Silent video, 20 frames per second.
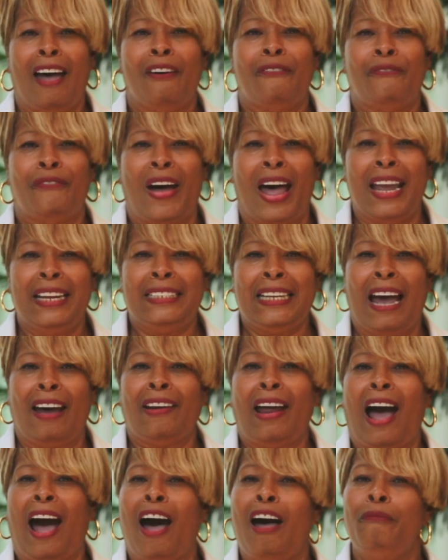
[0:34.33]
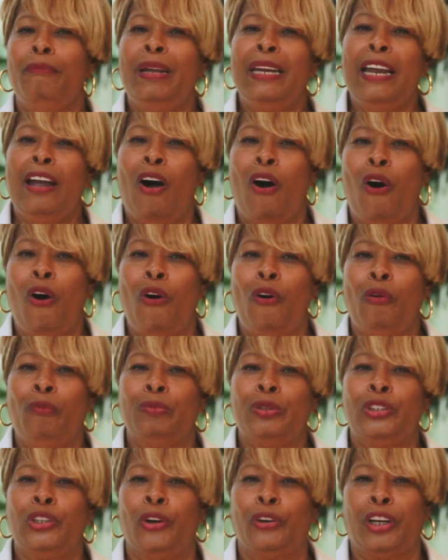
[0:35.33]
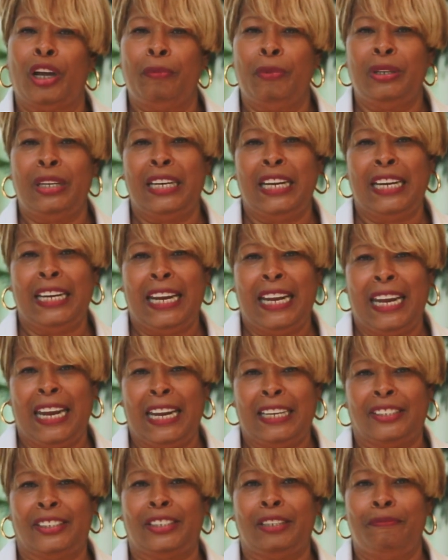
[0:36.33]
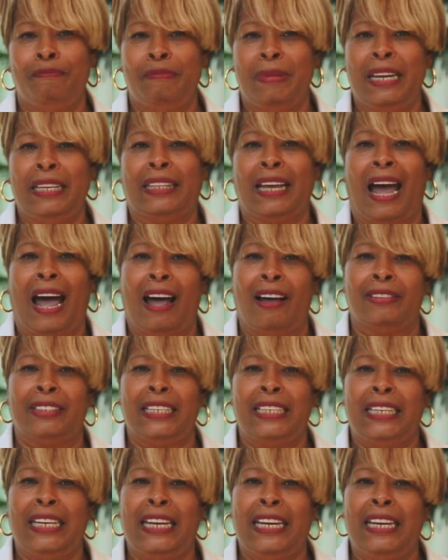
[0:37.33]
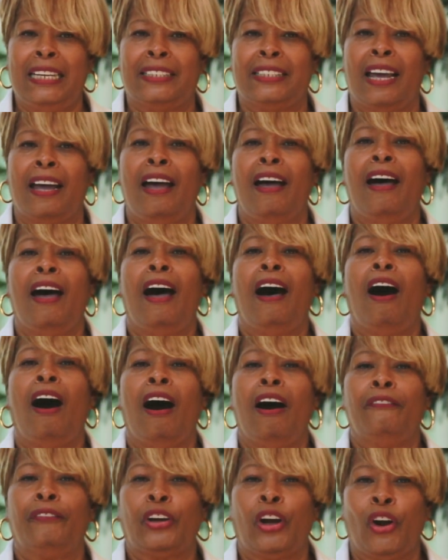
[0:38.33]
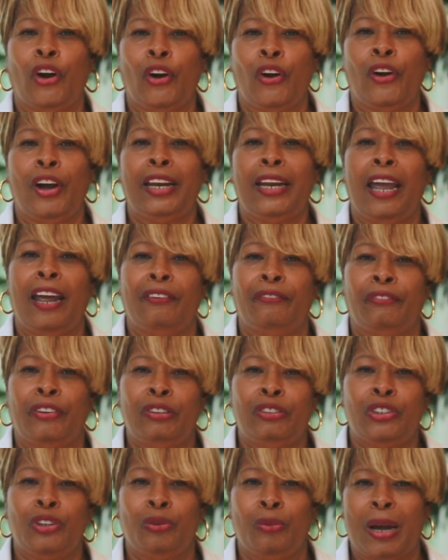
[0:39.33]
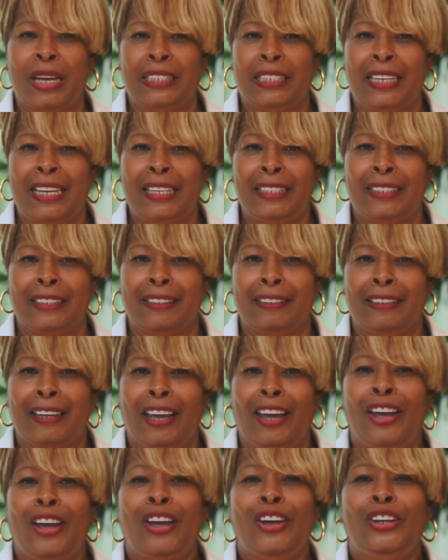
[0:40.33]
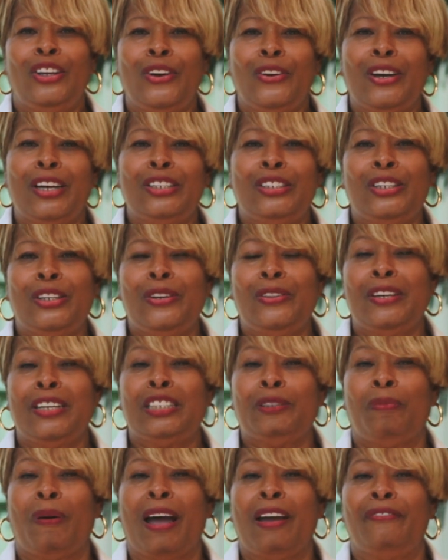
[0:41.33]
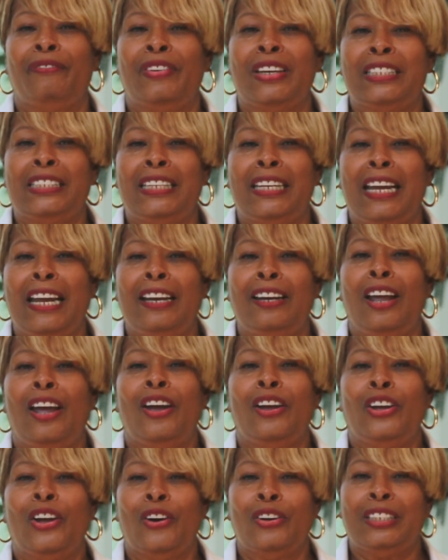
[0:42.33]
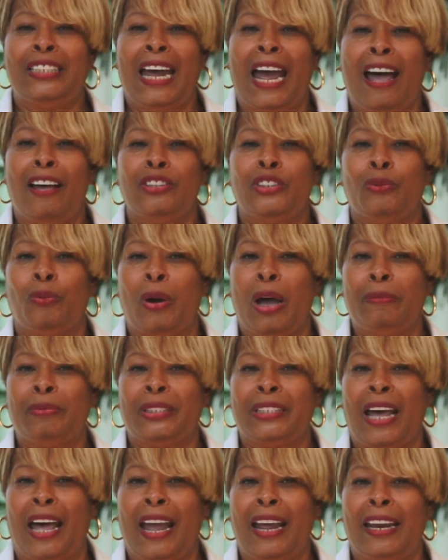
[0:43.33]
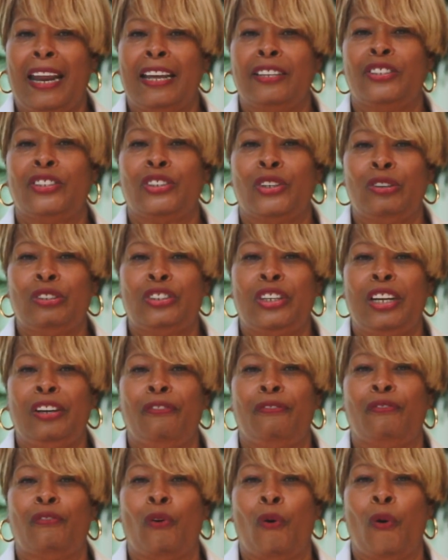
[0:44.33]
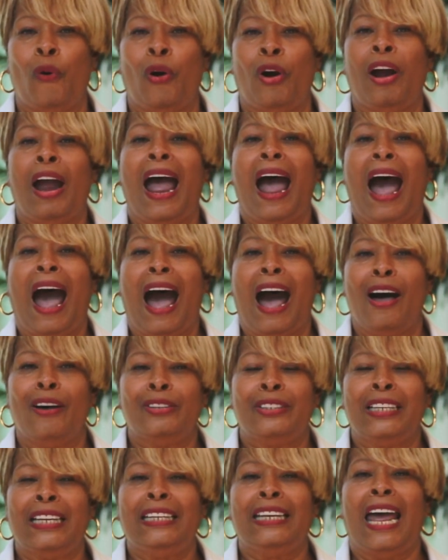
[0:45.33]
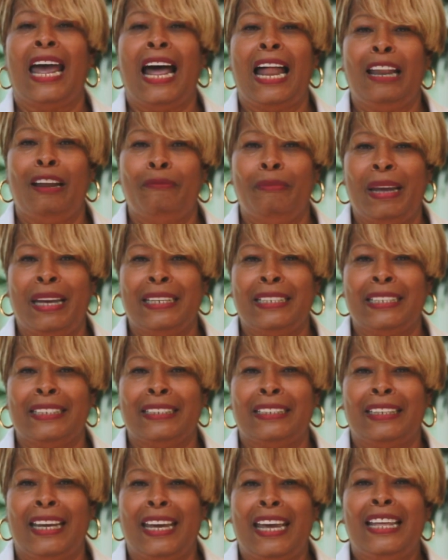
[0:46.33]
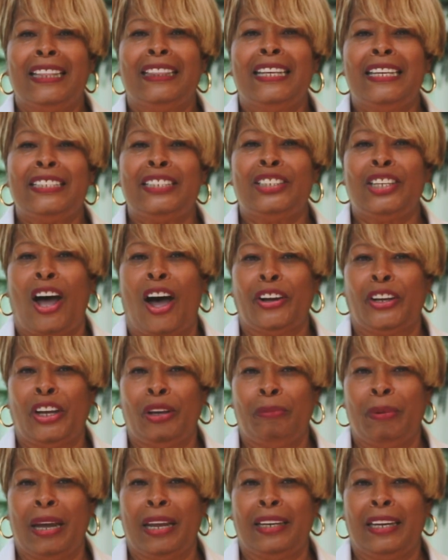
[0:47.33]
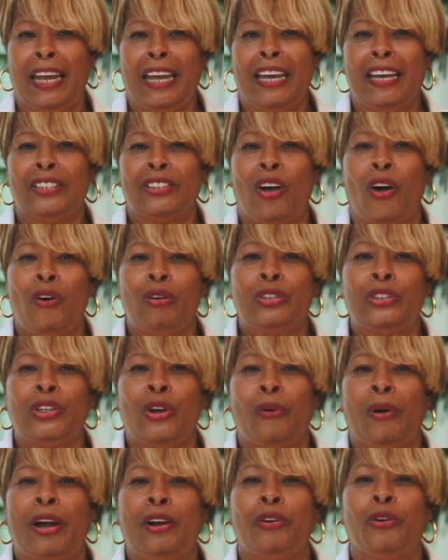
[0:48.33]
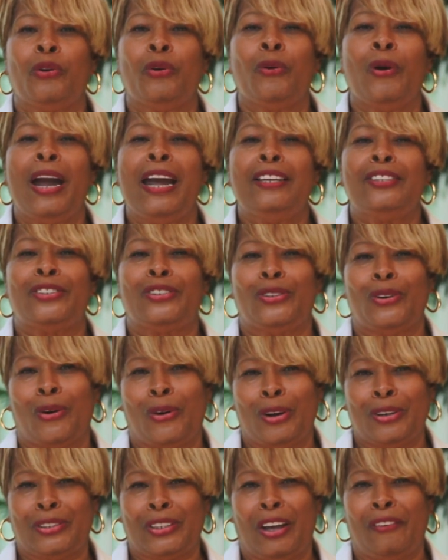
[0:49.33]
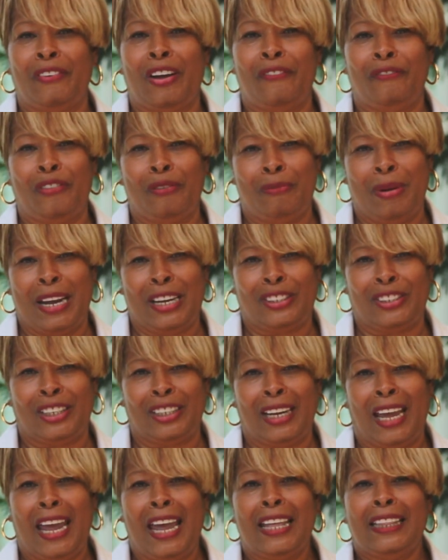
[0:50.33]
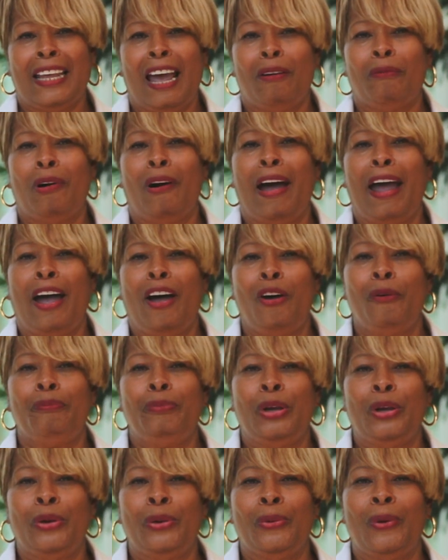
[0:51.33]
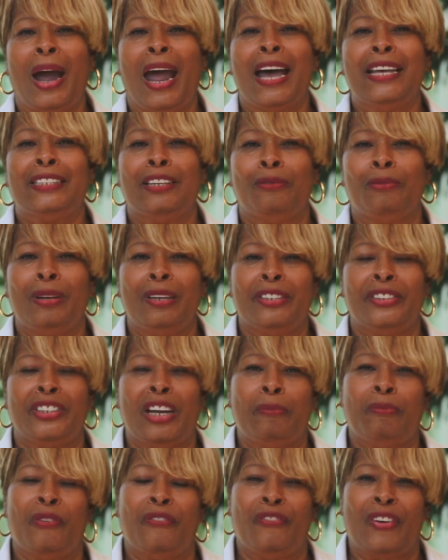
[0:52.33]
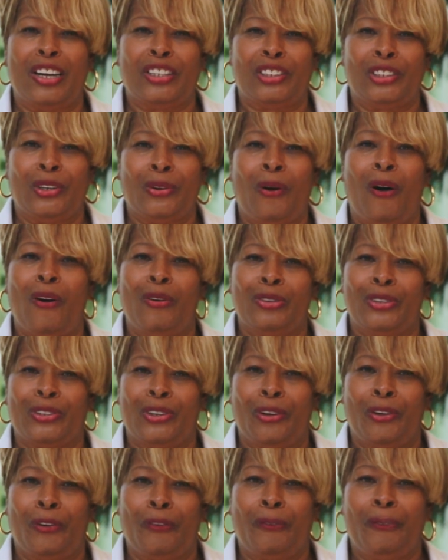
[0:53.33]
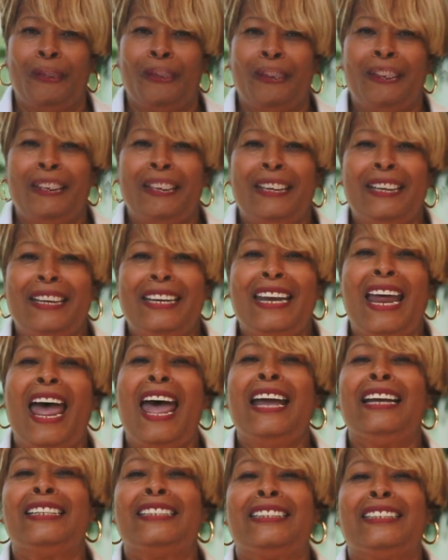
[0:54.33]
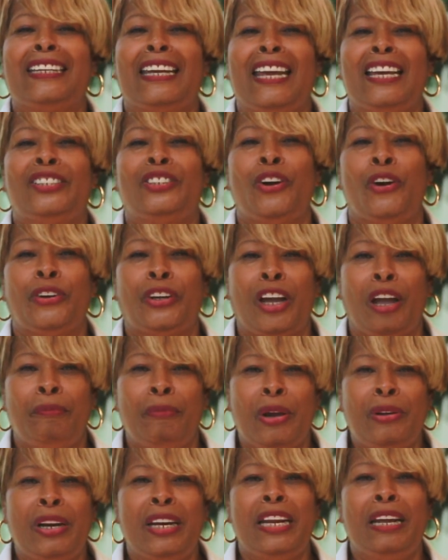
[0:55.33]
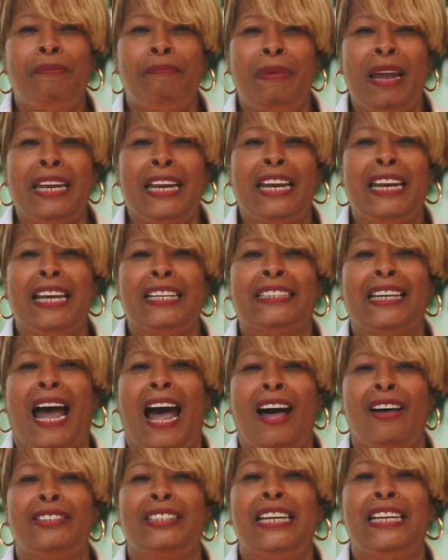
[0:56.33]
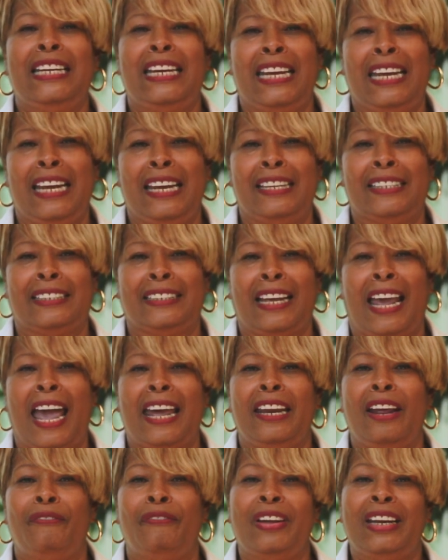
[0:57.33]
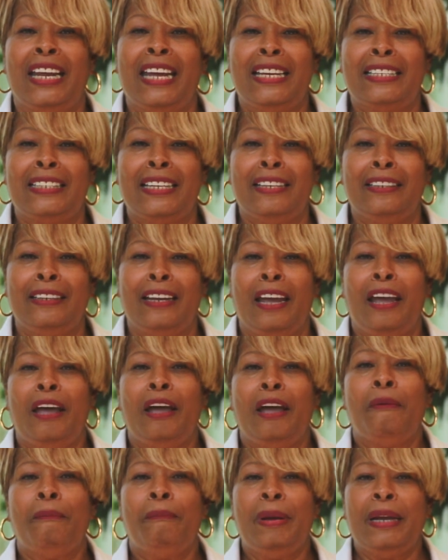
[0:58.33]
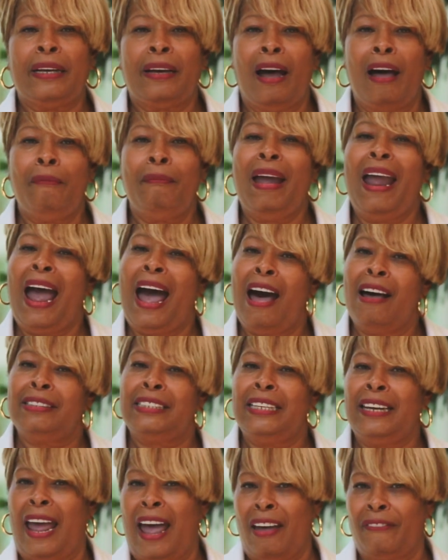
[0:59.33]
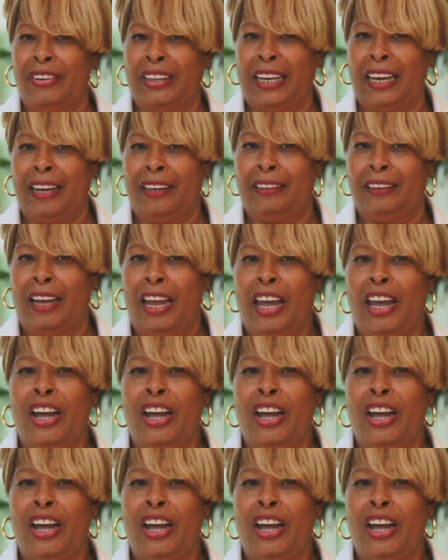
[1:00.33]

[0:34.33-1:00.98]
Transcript: Find out how many homes your community needs to meet the housing needs of current and future residents. You can do this by visiting your town's website and searching for Housing Element. This document is also a great source of information that will help you as a real estate professional also. Next is your community meeting its housing needs, and if it isn't, Become a housing advocate.